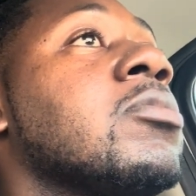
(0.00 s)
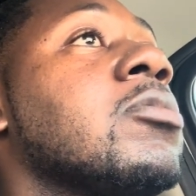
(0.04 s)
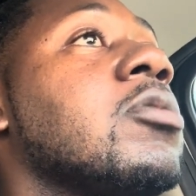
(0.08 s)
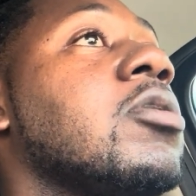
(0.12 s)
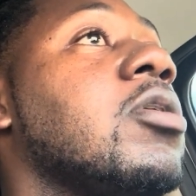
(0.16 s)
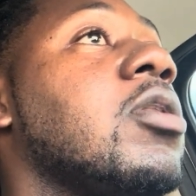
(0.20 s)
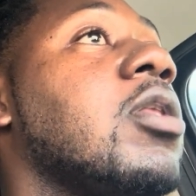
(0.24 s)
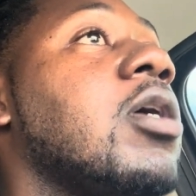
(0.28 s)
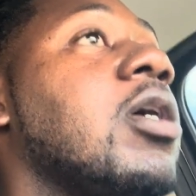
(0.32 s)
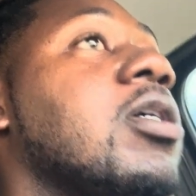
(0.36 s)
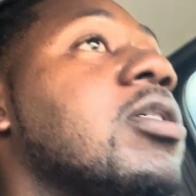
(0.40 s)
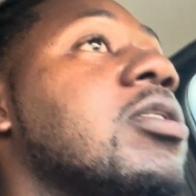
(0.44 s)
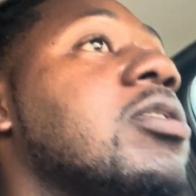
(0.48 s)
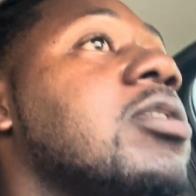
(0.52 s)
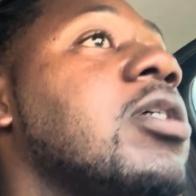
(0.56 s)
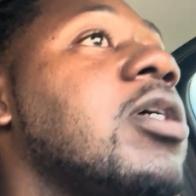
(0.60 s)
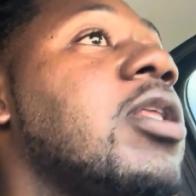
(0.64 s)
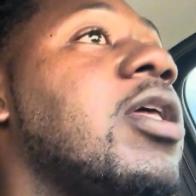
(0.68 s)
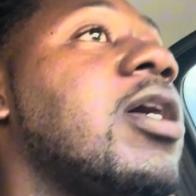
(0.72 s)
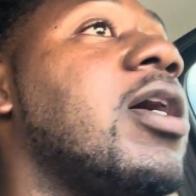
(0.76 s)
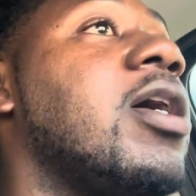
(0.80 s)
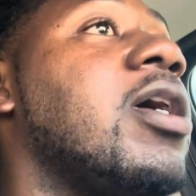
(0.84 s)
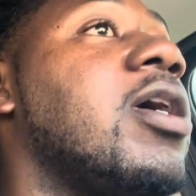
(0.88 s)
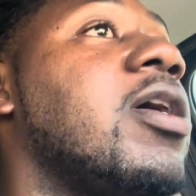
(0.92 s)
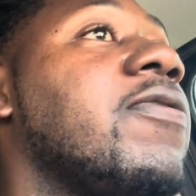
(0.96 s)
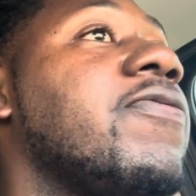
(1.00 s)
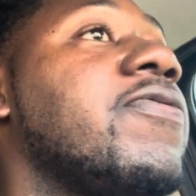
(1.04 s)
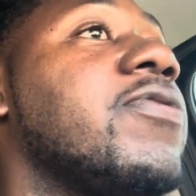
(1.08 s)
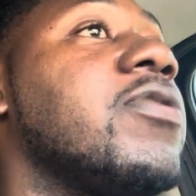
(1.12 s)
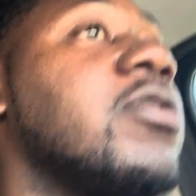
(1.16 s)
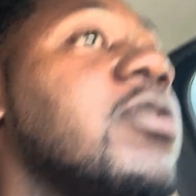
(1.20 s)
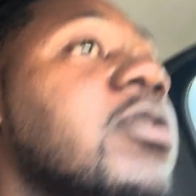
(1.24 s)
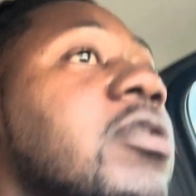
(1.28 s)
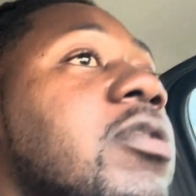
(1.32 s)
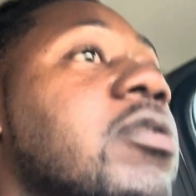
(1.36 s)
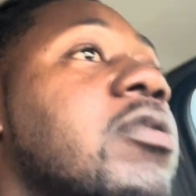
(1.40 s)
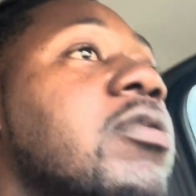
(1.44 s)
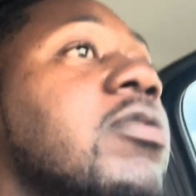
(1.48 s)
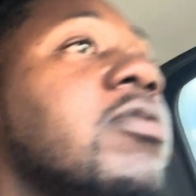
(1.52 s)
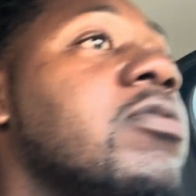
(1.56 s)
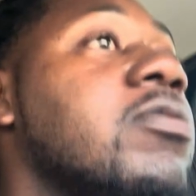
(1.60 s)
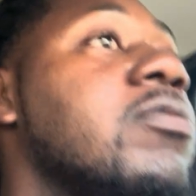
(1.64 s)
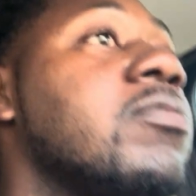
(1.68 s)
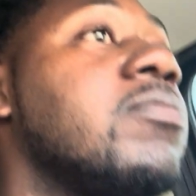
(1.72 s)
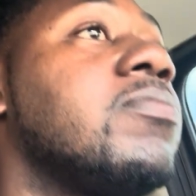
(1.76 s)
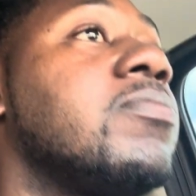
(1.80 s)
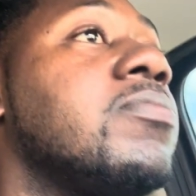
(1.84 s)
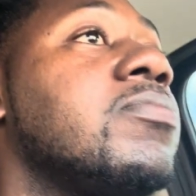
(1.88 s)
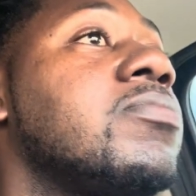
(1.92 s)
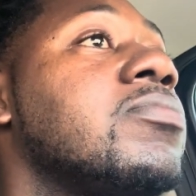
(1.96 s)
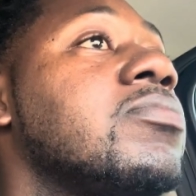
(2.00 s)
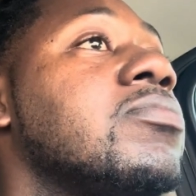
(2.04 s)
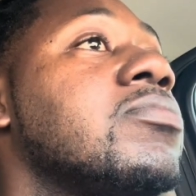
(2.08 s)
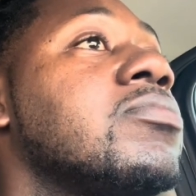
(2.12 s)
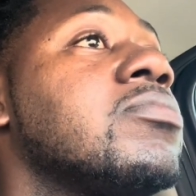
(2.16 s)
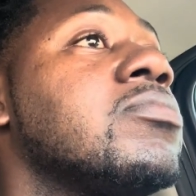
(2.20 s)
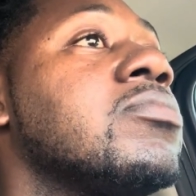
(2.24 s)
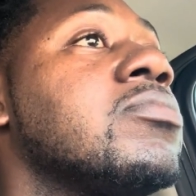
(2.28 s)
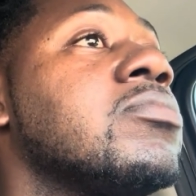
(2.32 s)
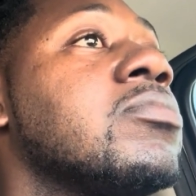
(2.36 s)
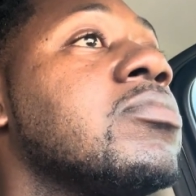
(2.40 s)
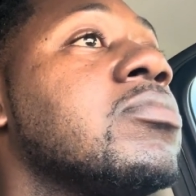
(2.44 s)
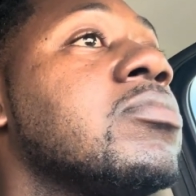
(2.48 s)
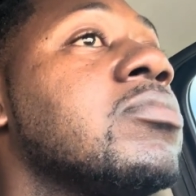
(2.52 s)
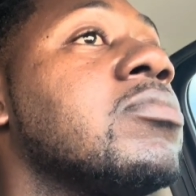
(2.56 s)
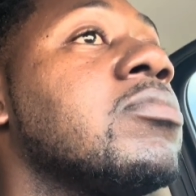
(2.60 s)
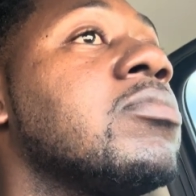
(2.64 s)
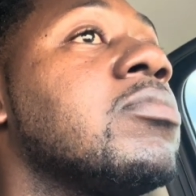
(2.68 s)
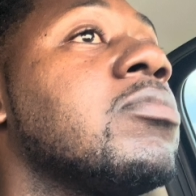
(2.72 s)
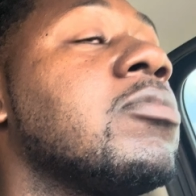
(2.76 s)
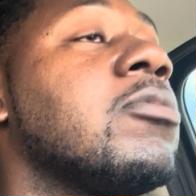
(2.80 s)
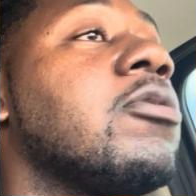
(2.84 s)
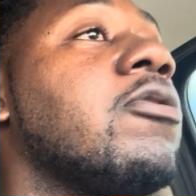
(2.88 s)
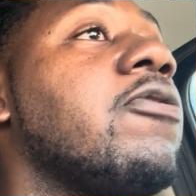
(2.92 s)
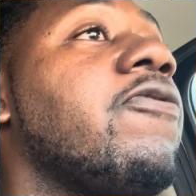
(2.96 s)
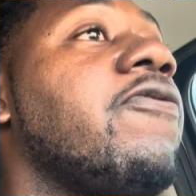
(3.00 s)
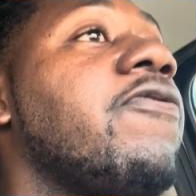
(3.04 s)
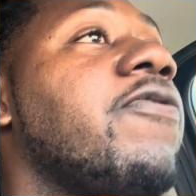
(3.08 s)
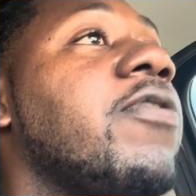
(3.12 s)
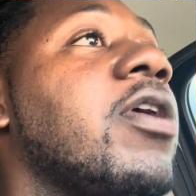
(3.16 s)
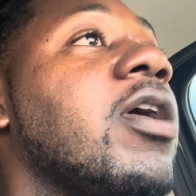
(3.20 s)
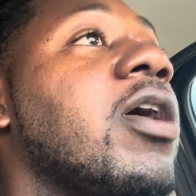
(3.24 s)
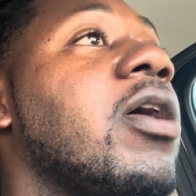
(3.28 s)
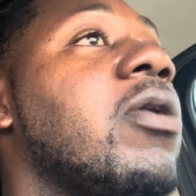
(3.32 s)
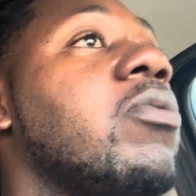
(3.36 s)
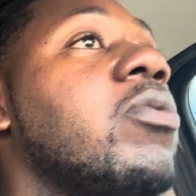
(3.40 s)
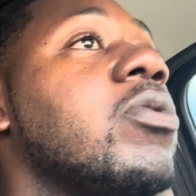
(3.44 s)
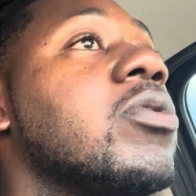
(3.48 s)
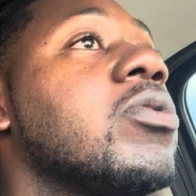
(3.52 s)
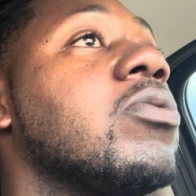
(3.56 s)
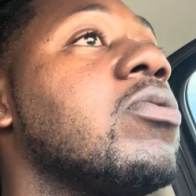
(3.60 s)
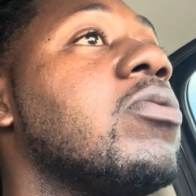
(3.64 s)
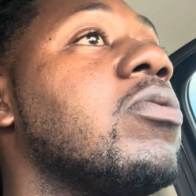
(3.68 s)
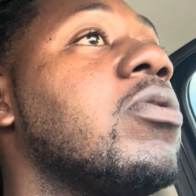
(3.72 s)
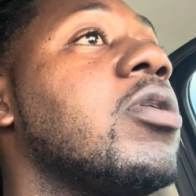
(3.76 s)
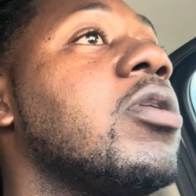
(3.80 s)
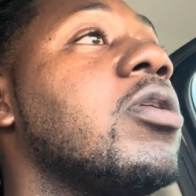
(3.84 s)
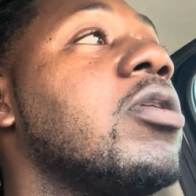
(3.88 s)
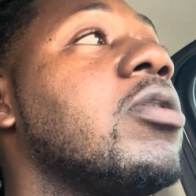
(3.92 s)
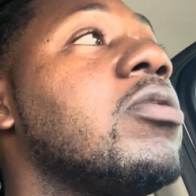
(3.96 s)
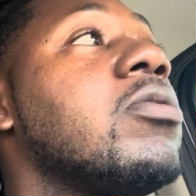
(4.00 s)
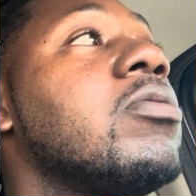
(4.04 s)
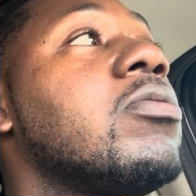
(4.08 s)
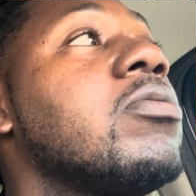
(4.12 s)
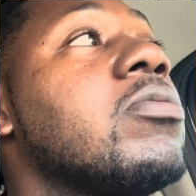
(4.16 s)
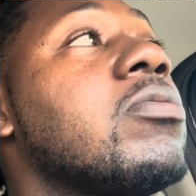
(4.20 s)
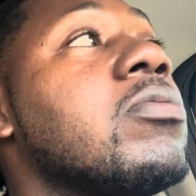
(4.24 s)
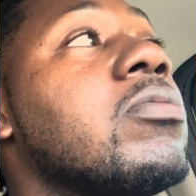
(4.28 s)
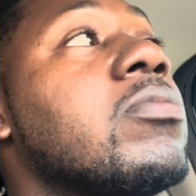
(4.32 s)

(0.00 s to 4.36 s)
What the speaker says: Like I said, I have to figure out what's going on.